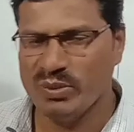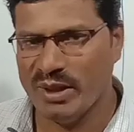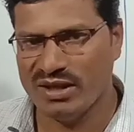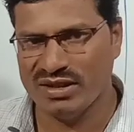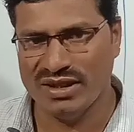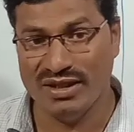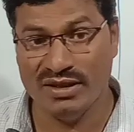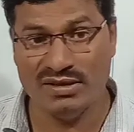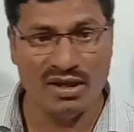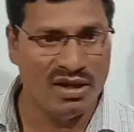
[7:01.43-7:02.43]
factor, that
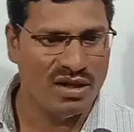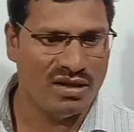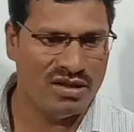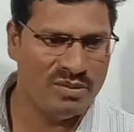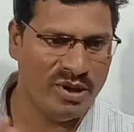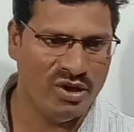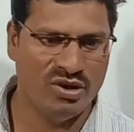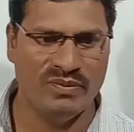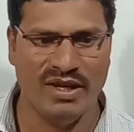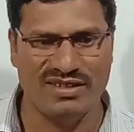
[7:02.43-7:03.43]
is
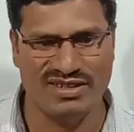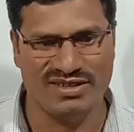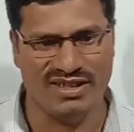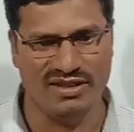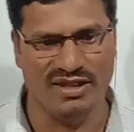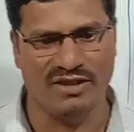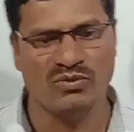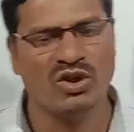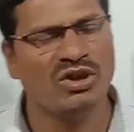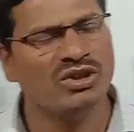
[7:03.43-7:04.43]
abiotic factors are there.
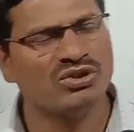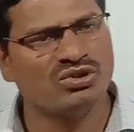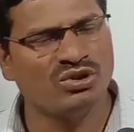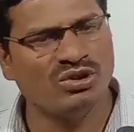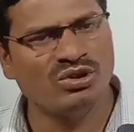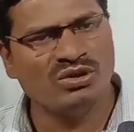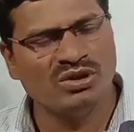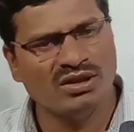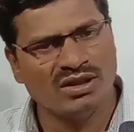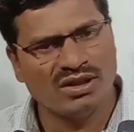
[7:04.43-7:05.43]
So
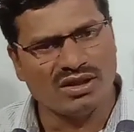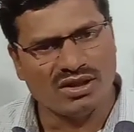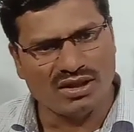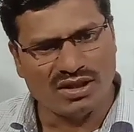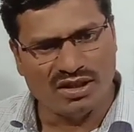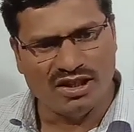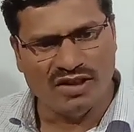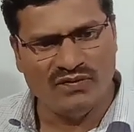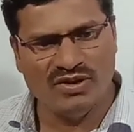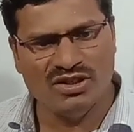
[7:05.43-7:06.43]

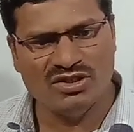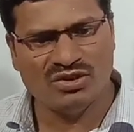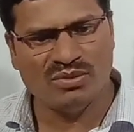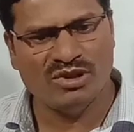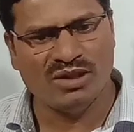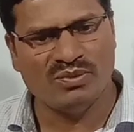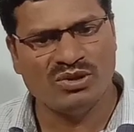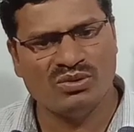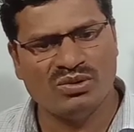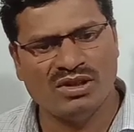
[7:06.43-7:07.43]
definition of that
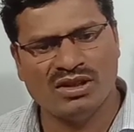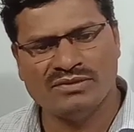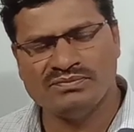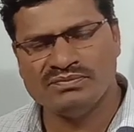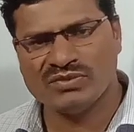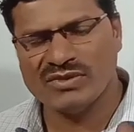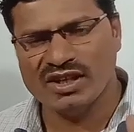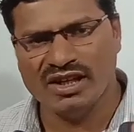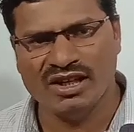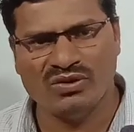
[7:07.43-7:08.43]
particular
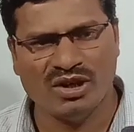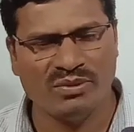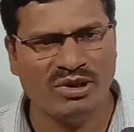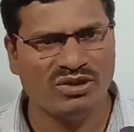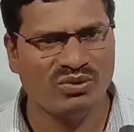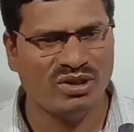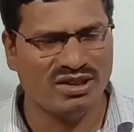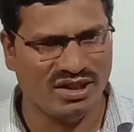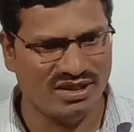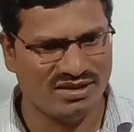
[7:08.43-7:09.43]
environment will
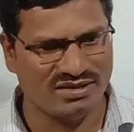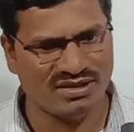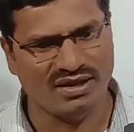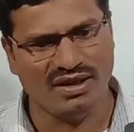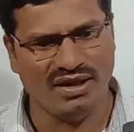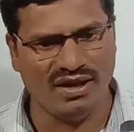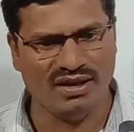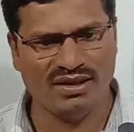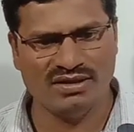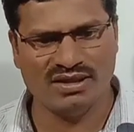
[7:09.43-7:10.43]
take.
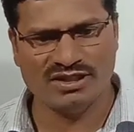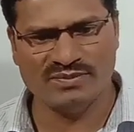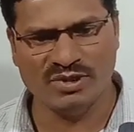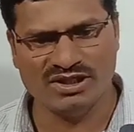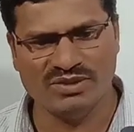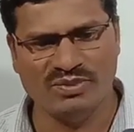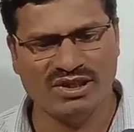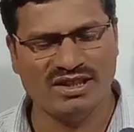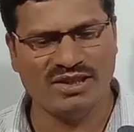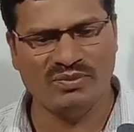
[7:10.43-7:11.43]
Another
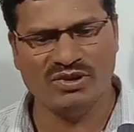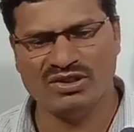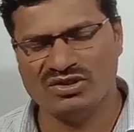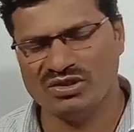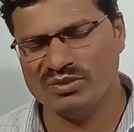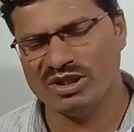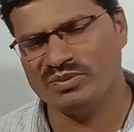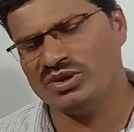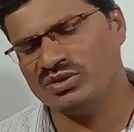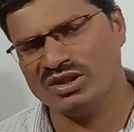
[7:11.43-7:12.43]
specific definition of that
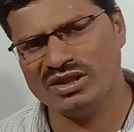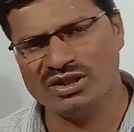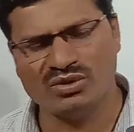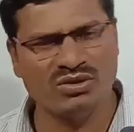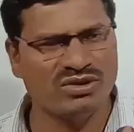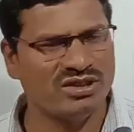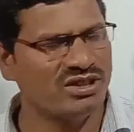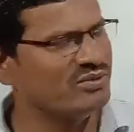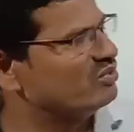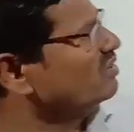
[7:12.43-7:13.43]
particular
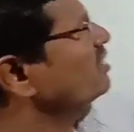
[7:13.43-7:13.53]
ecosystem will